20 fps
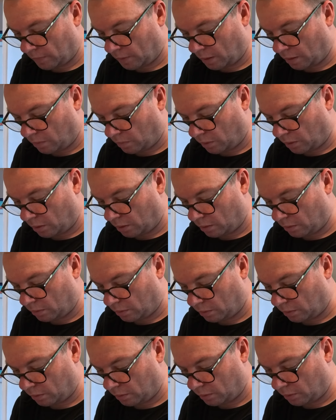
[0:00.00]
There we go.
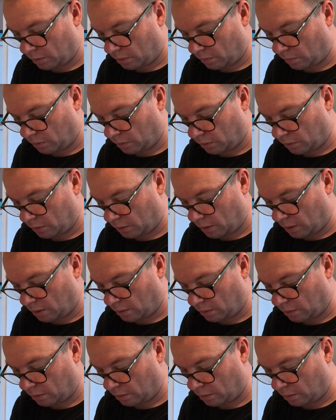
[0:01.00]
So we're going to
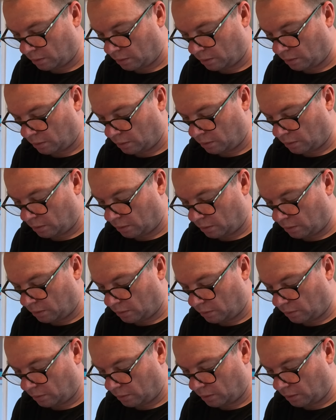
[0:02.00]
set
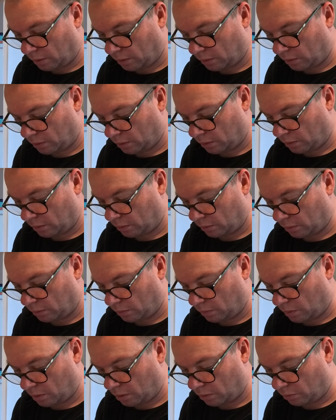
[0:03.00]
this
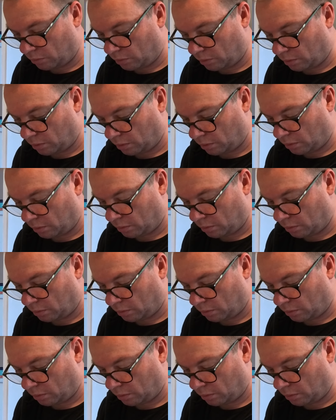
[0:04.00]
to 100,